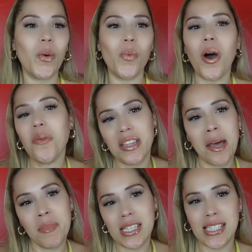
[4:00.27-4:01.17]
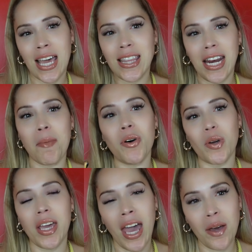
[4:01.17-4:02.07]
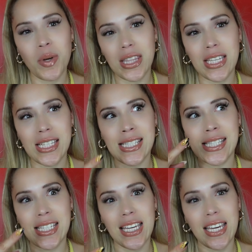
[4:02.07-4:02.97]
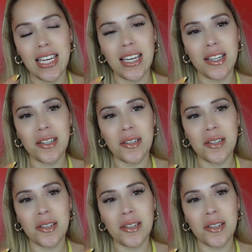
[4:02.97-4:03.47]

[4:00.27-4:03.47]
won't let me say that I'm okay with this, seeing it.